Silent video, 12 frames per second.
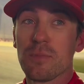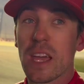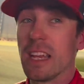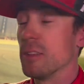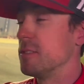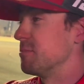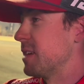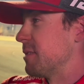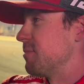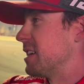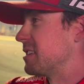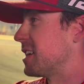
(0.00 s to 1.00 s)
hate,
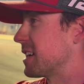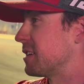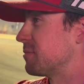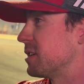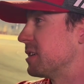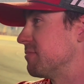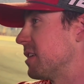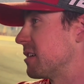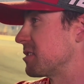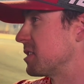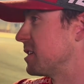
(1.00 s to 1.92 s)
hate being second, but honestly,